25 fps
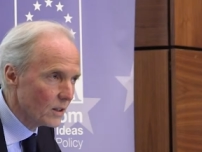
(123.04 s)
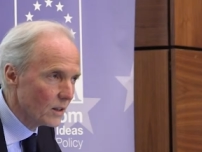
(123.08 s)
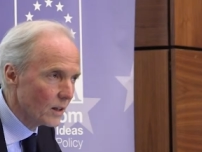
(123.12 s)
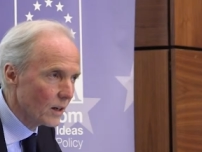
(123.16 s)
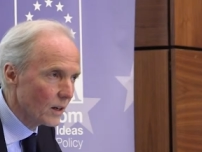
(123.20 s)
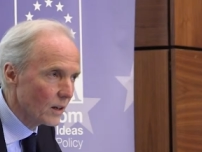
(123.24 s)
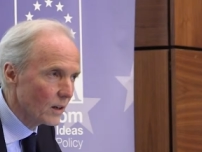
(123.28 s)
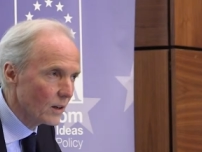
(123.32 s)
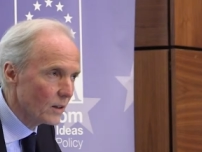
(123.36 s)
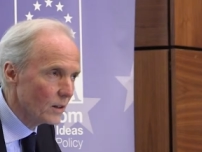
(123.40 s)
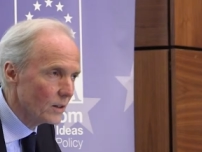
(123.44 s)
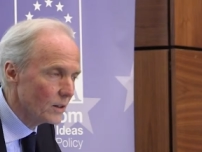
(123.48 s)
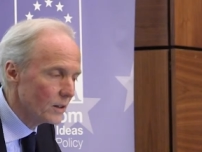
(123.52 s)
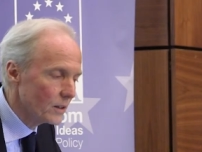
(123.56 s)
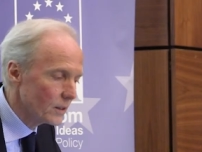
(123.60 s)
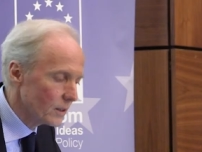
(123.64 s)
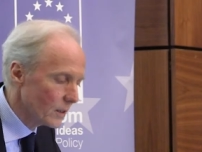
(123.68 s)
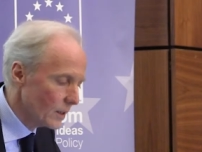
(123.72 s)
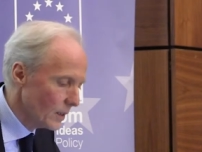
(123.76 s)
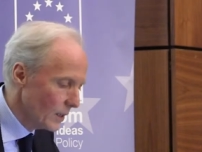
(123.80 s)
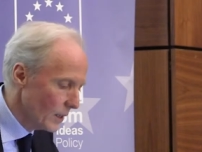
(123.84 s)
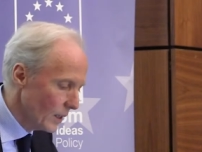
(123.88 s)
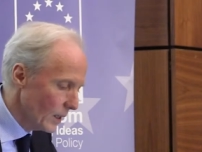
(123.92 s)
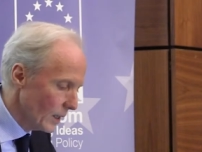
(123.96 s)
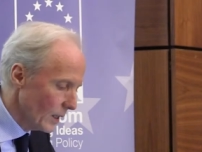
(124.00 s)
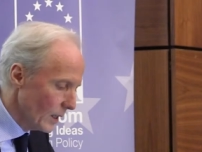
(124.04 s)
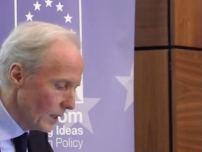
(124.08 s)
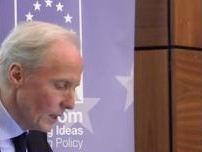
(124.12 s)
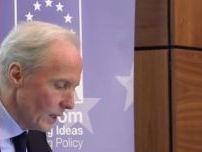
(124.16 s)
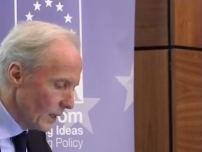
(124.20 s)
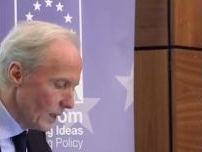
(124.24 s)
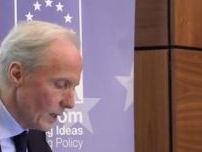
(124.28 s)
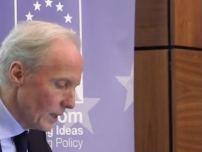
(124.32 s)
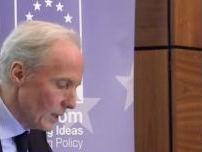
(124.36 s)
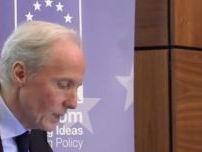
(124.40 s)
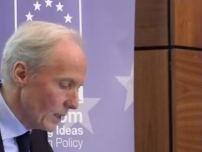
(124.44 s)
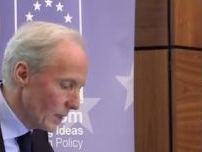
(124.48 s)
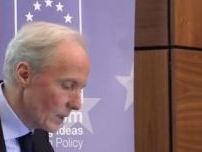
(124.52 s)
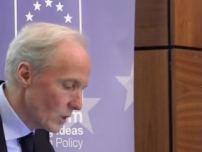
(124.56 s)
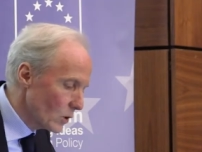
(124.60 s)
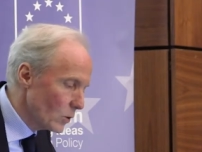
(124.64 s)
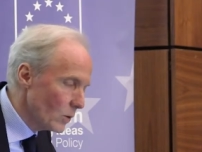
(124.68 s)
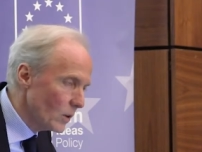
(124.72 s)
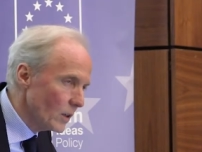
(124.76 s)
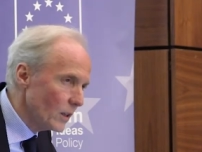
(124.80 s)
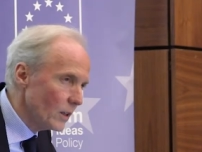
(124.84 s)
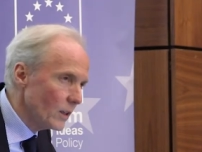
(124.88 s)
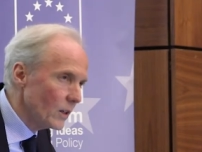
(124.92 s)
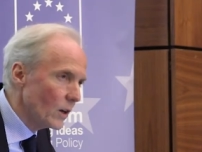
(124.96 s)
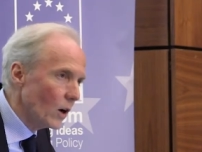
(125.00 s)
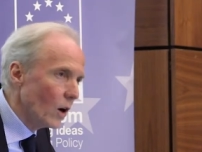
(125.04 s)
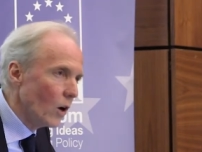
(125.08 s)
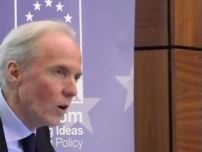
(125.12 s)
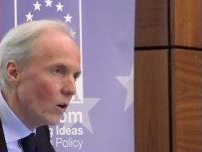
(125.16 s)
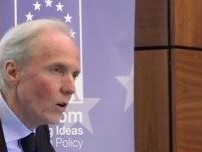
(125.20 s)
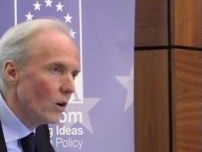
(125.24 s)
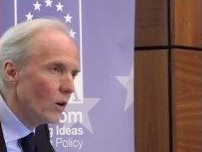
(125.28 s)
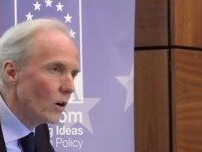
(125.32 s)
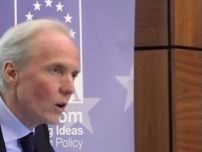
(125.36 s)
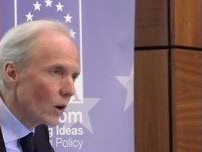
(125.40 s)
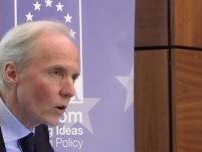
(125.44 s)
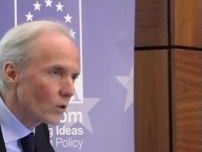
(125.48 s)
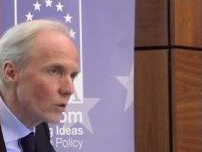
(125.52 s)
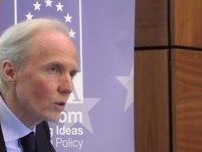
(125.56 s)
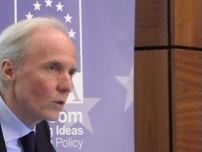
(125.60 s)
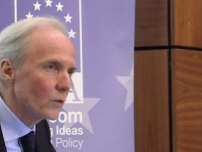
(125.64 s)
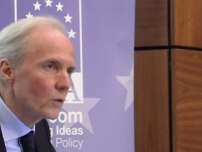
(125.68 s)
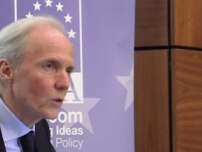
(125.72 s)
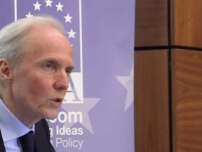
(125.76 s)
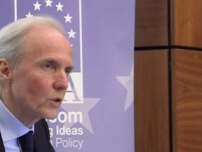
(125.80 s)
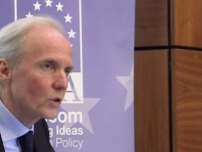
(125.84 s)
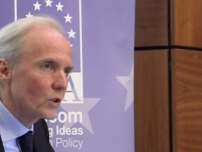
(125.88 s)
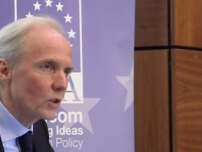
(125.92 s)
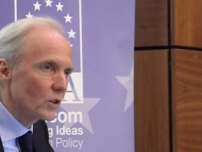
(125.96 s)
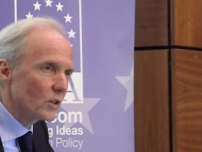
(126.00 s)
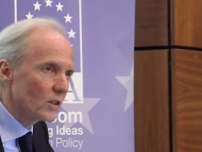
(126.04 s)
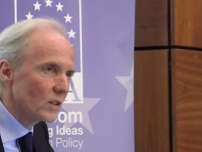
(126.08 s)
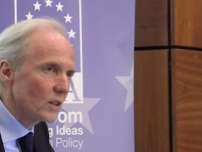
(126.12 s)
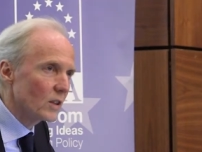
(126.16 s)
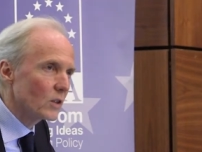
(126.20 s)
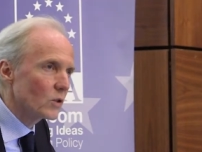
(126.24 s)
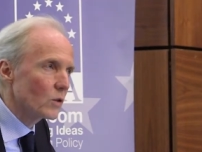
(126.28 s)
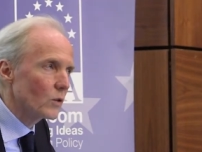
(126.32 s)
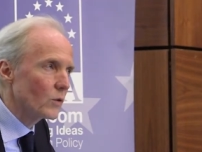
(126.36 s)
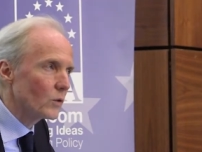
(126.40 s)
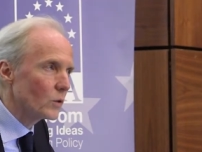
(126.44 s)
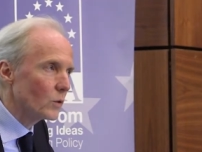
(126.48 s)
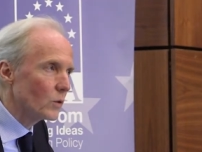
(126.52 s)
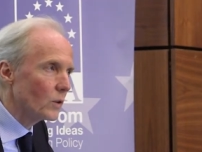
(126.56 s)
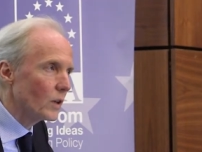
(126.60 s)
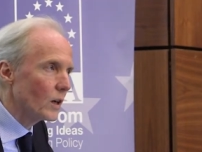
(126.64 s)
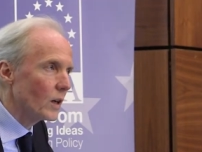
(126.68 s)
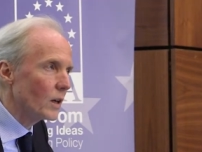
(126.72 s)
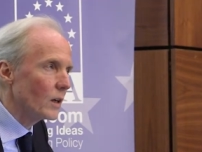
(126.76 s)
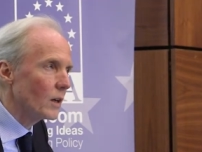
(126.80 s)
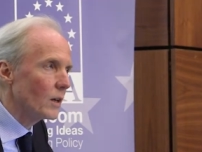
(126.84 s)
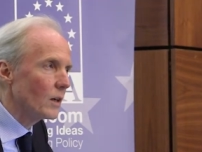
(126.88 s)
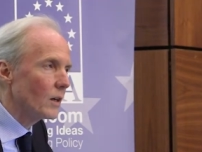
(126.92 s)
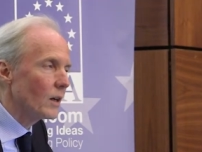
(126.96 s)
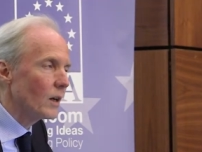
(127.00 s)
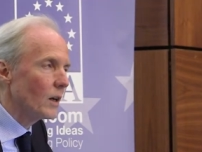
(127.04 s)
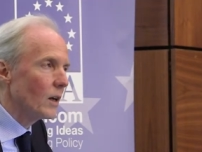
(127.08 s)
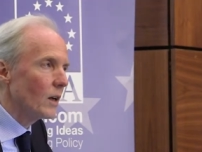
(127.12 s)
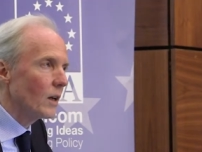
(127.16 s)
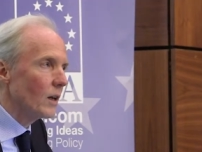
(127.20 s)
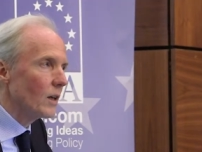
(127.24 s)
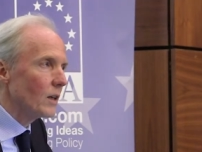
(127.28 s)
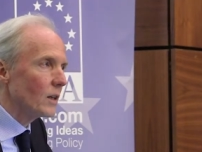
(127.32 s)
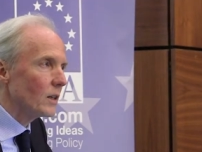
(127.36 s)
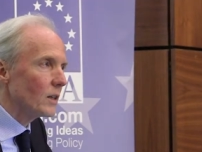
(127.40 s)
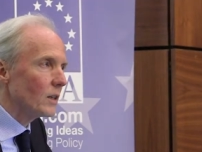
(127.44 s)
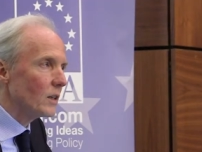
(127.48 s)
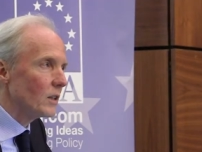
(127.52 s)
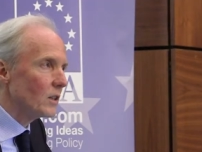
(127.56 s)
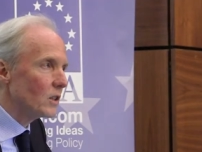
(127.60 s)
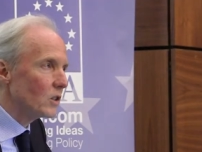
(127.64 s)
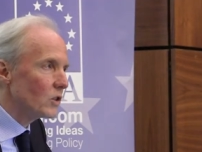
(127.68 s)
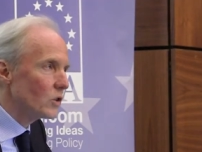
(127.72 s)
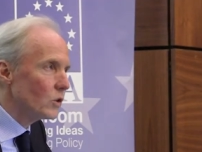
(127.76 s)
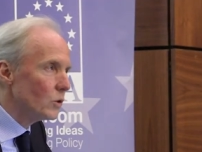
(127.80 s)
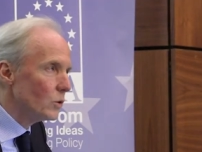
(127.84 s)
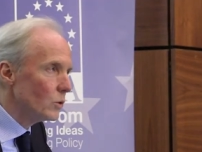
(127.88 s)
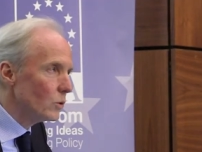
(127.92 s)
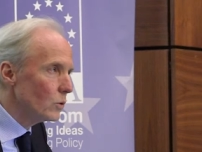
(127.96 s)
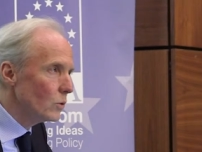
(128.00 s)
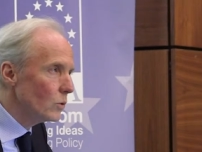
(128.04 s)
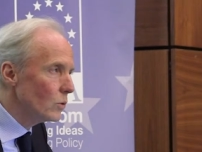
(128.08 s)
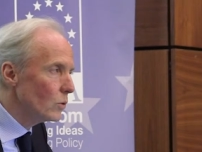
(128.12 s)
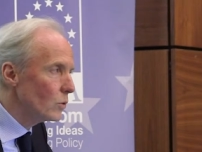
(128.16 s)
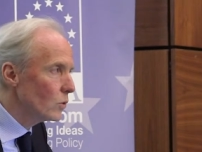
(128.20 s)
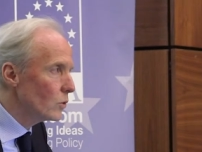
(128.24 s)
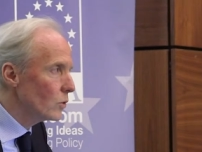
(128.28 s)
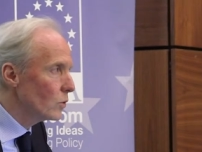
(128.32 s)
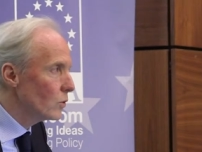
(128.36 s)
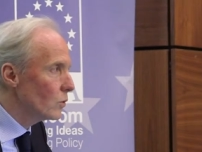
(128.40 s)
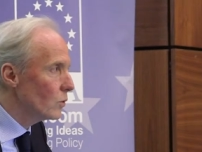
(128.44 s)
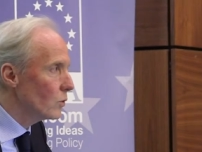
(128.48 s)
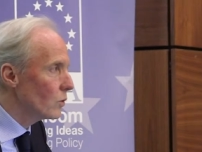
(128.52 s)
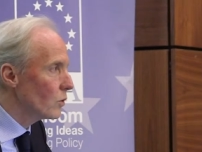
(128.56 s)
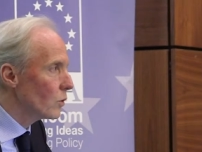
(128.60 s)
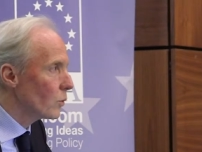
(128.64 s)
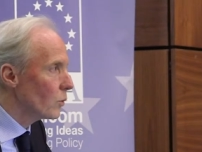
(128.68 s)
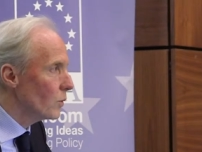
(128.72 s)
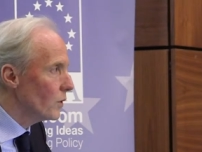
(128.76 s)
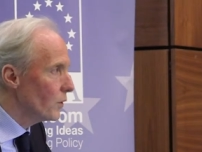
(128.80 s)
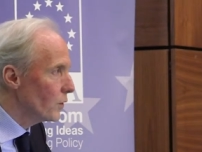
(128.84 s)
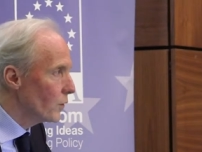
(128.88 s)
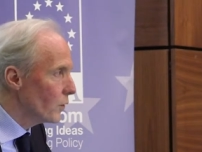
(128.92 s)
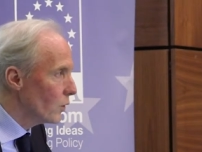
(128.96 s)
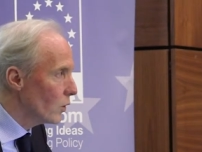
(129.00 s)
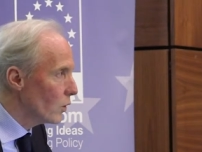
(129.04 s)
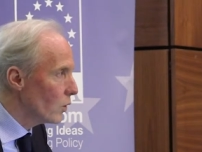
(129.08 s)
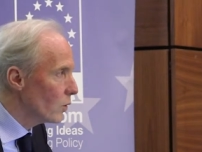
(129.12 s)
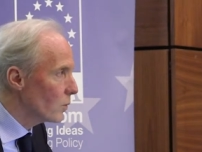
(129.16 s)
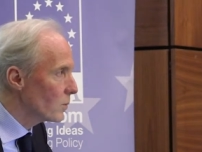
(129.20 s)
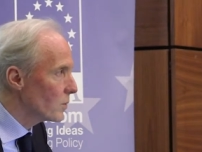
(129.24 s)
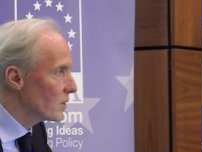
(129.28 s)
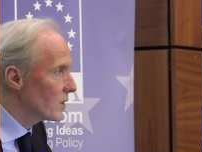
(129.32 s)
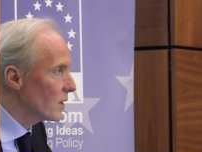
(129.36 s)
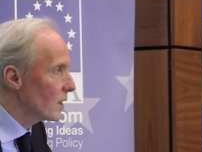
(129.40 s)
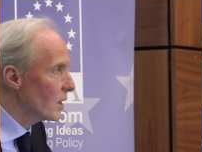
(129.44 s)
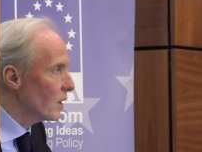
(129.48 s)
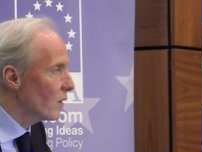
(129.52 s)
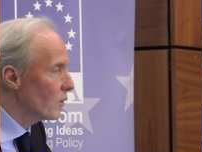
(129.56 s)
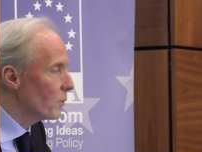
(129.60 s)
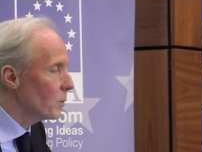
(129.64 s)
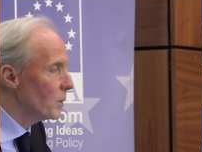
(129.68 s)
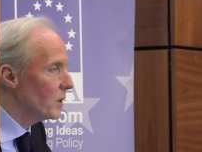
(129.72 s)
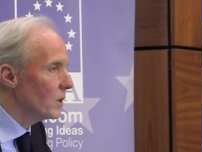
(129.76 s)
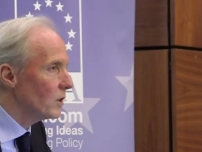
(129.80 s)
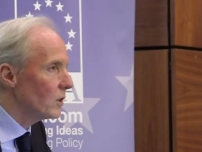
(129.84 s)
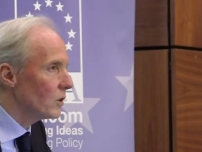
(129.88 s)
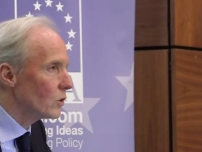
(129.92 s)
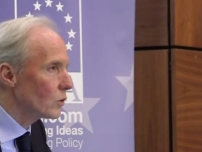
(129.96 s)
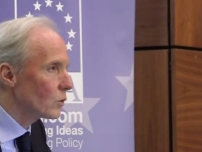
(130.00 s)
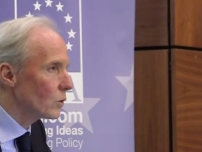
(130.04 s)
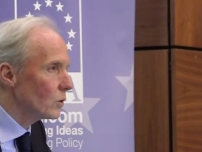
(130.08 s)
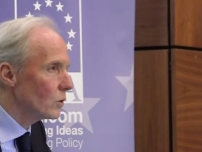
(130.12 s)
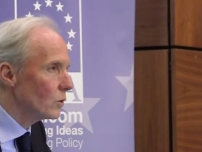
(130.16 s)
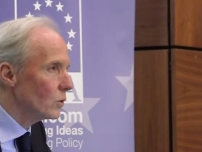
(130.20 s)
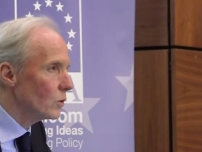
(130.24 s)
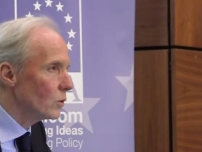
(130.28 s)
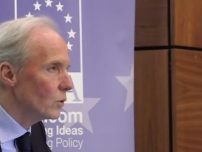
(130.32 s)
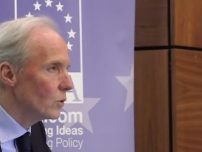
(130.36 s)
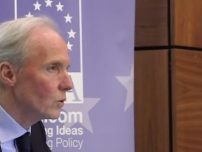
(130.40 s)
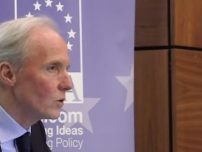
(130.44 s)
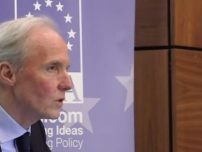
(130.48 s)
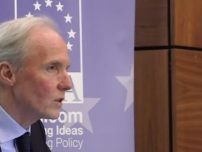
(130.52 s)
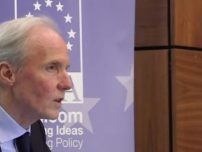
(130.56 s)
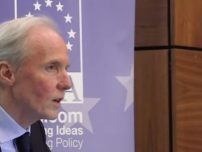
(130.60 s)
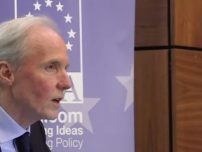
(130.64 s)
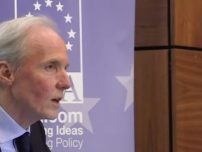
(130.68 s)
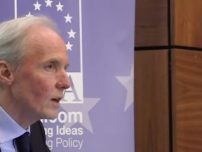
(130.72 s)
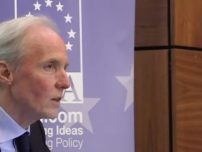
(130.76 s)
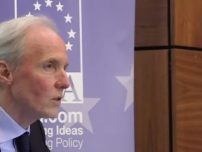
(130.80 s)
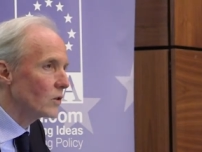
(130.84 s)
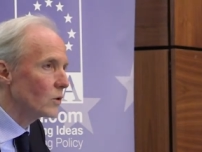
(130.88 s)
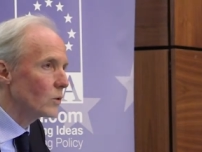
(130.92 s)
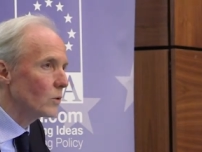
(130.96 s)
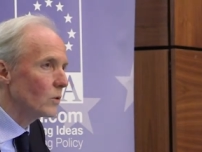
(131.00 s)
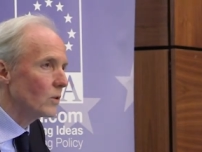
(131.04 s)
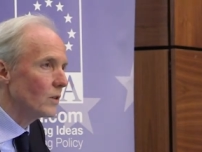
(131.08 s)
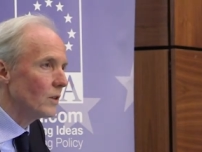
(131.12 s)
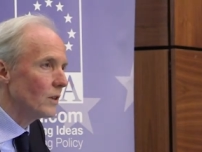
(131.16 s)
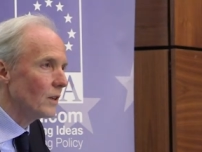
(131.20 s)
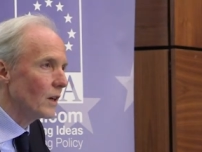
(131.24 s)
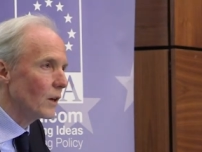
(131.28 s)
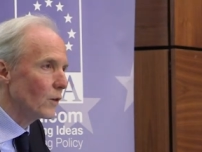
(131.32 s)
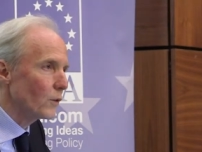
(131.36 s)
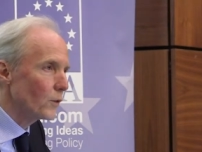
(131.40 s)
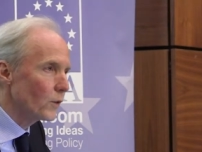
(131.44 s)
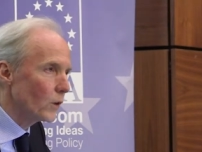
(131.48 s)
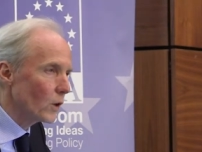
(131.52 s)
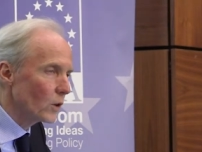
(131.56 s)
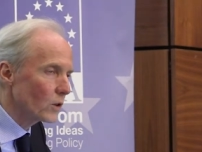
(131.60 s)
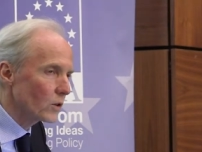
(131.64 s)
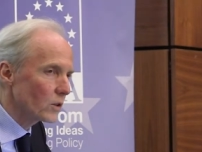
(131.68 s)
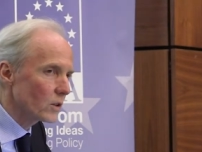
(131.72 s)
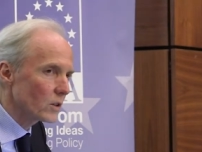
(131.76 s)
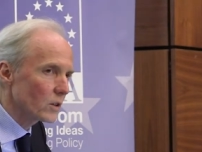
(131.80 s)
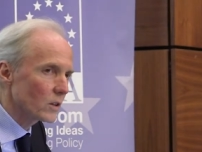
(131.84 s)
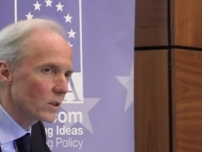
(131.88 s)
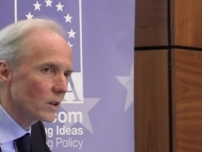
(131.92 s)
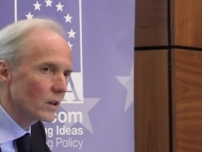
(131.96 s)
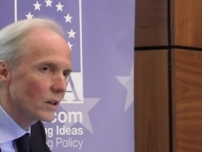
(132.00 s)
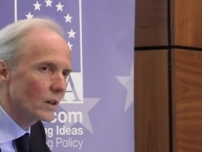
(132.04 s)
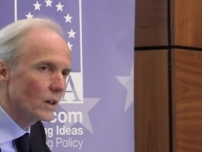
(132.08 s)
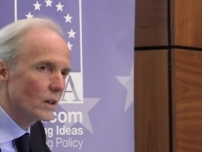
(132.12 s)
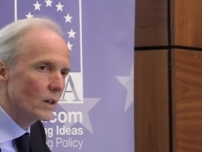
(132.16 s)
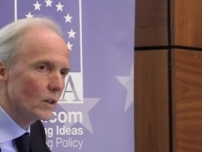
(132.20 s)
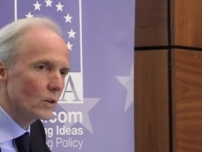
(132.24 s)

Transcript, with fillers: in Ireland, and actually a lot of the success of today is due to the reforms that have been introduced and to the efforts,